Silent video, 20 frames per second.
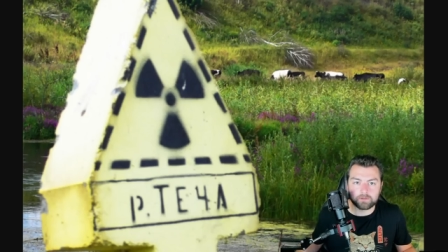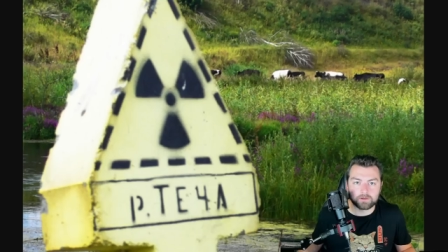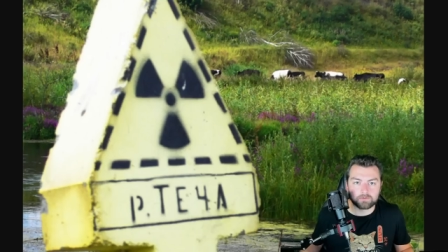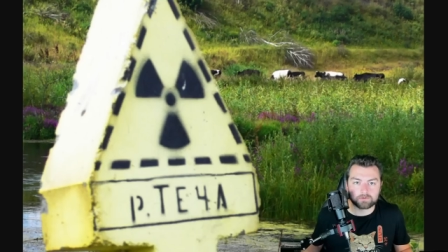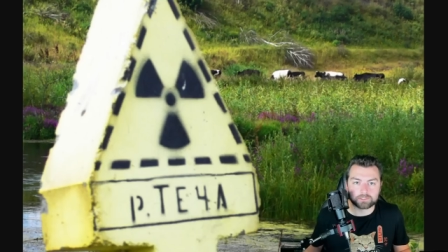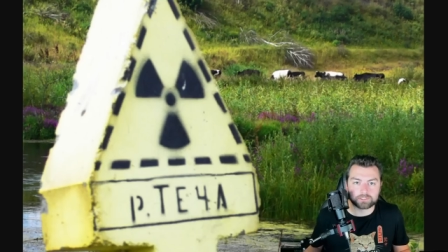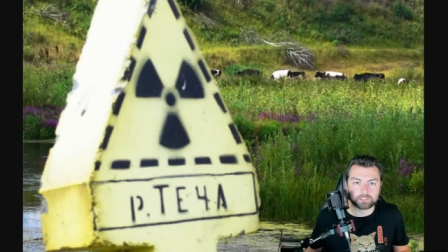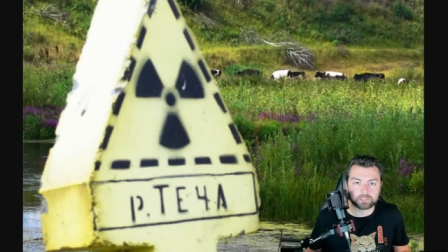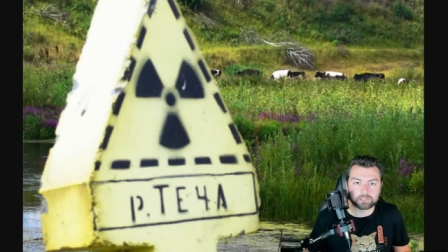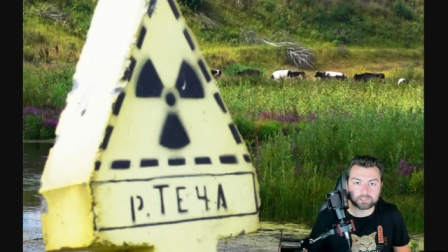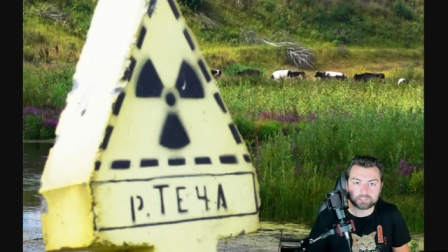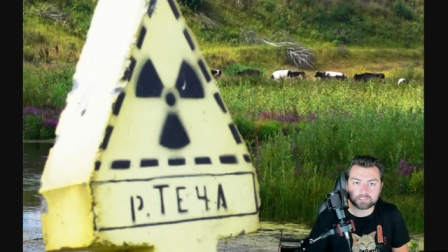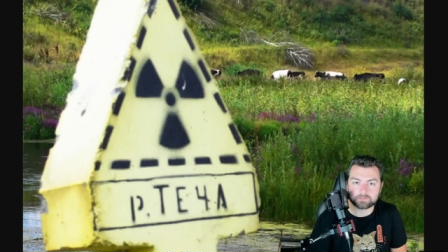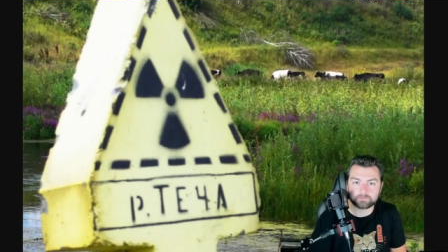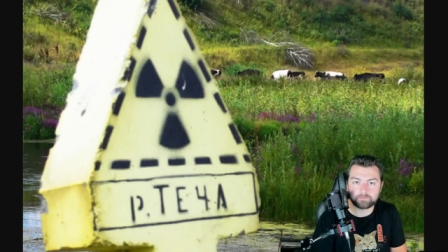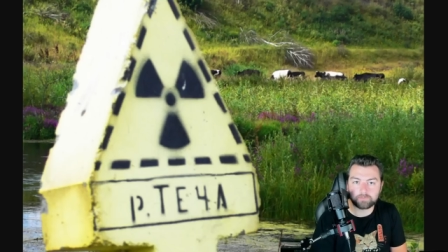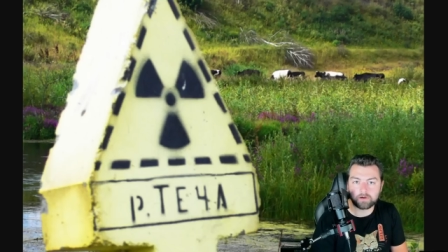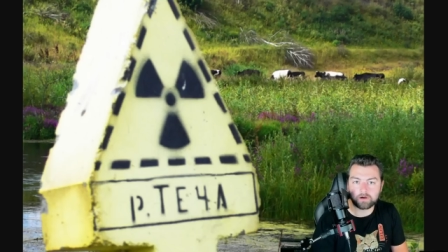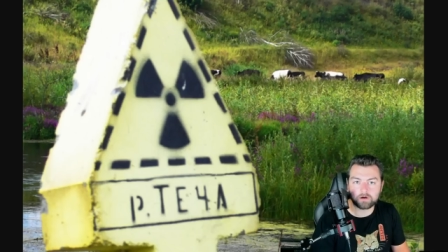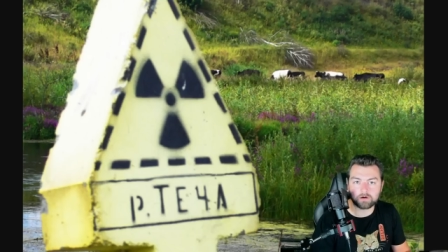it was
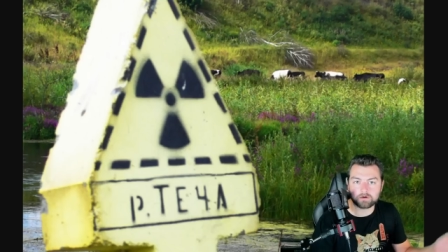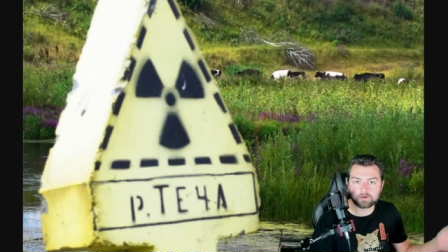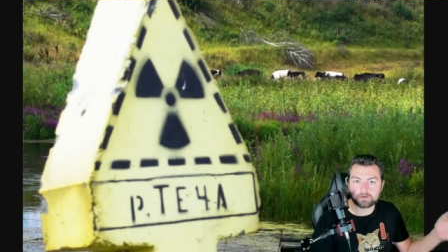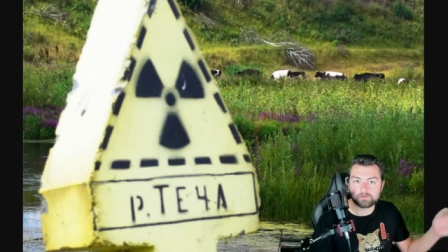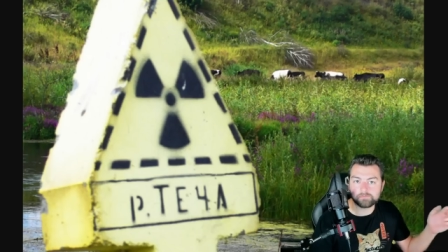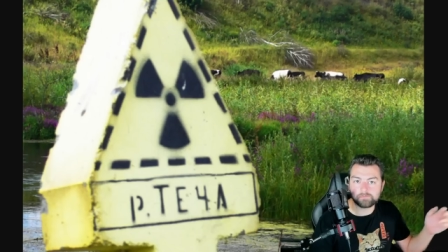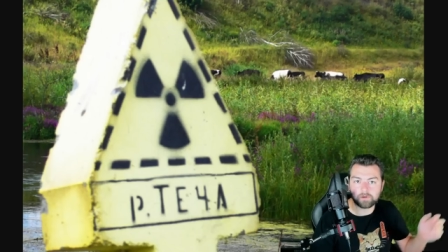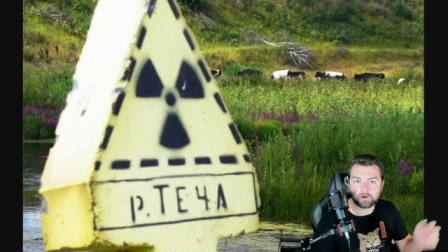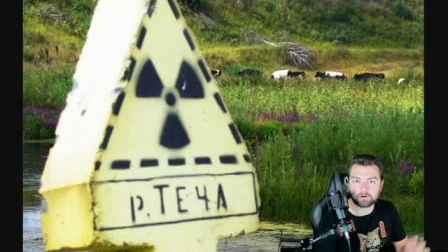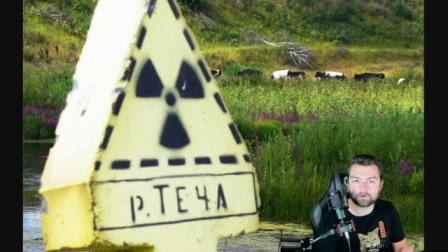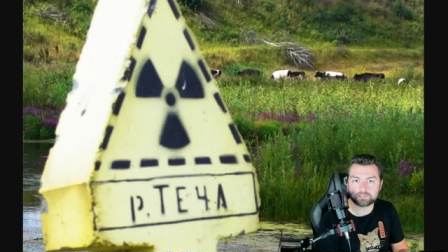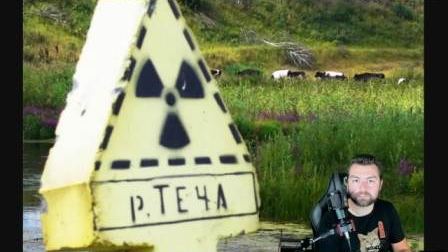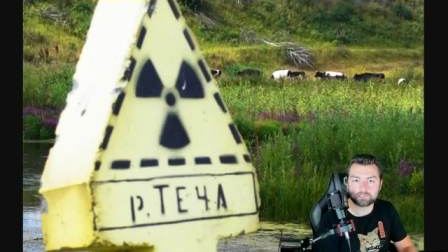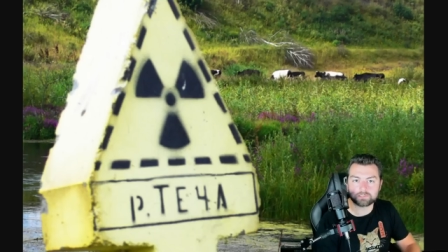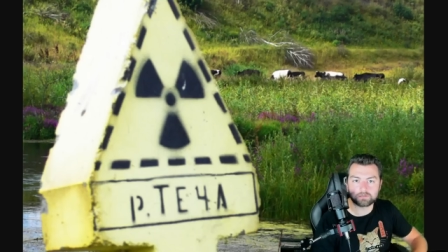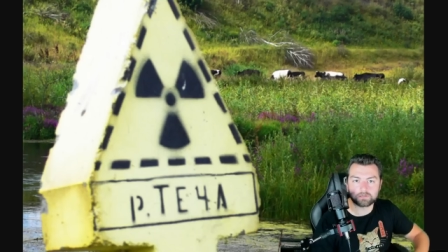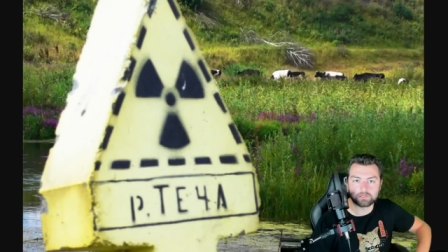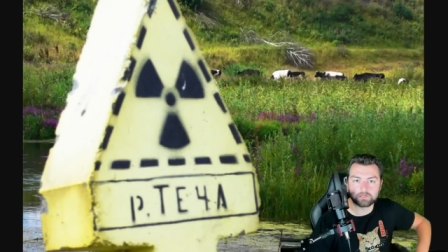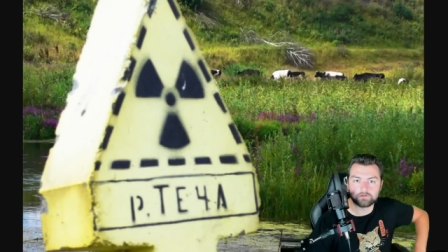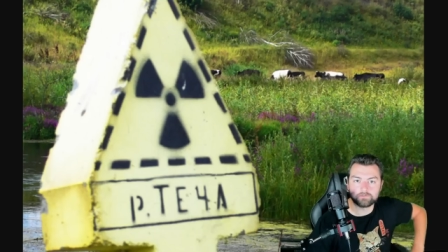just part and
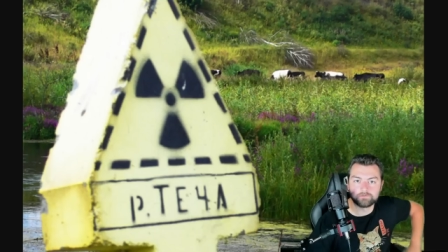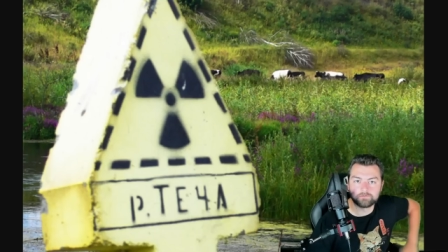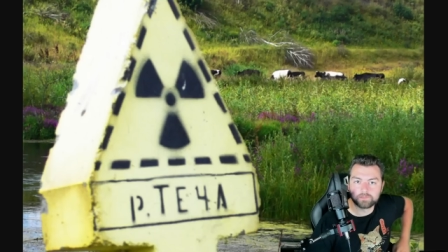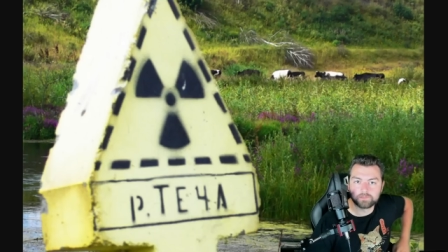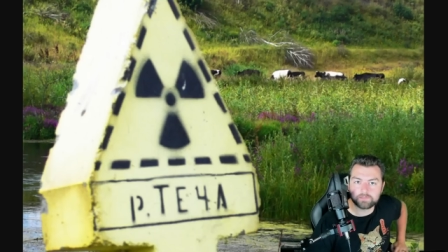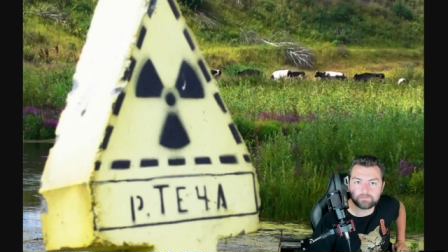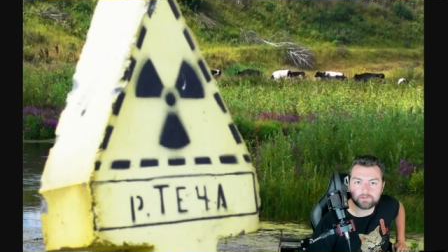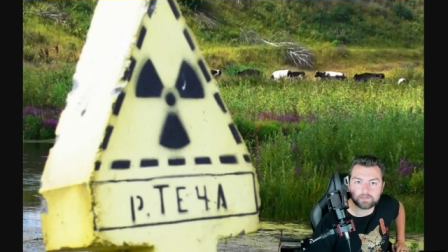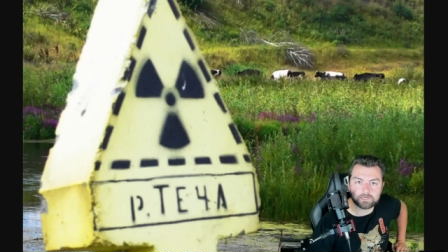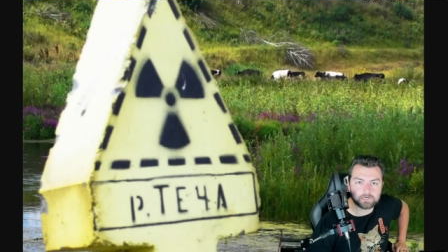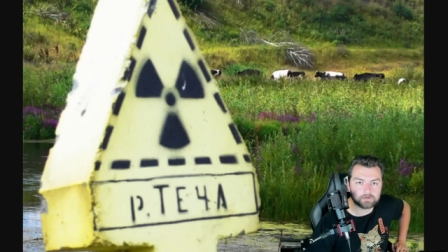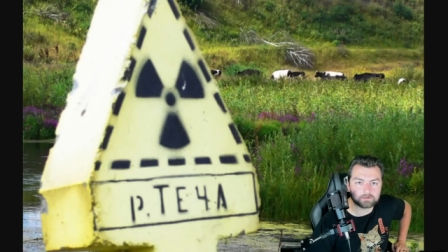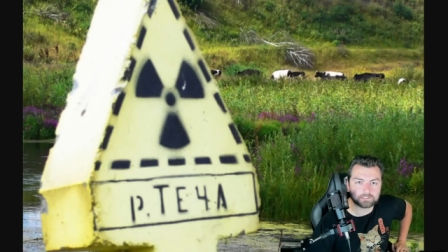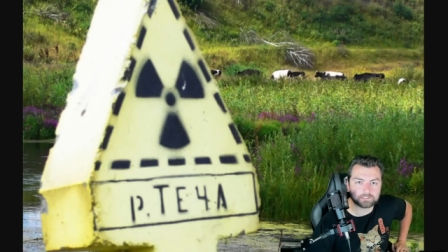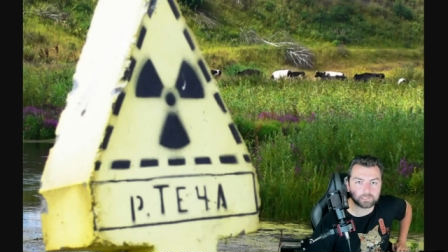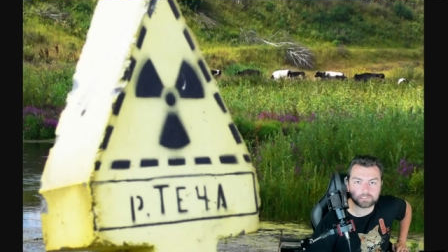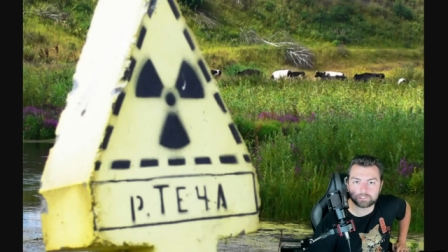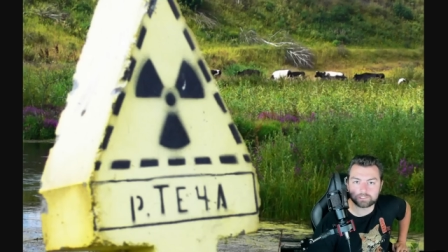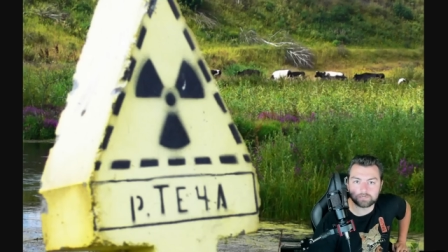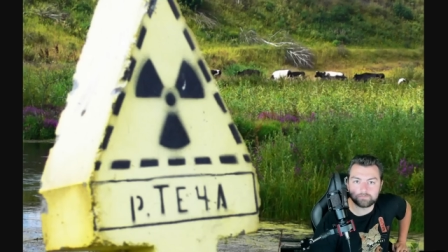parcel of living near
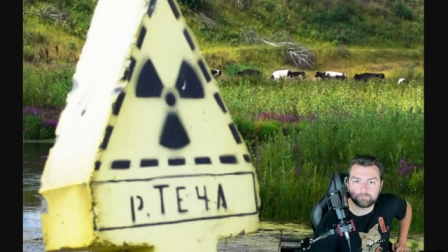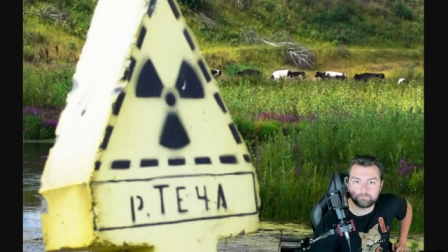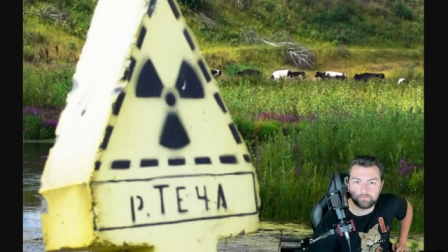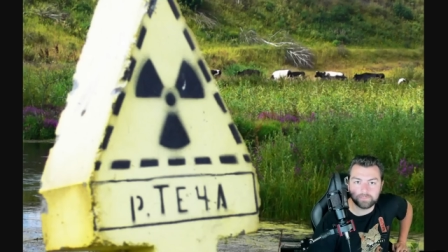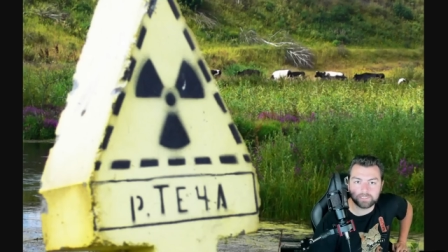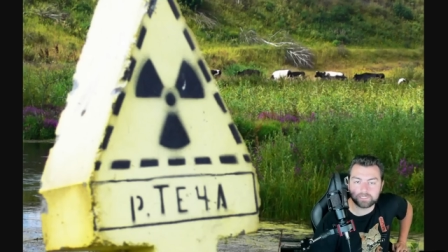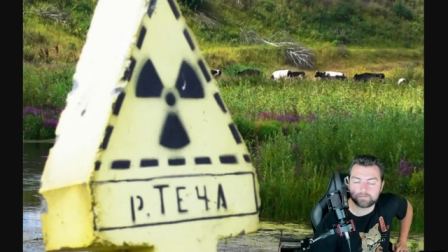such a big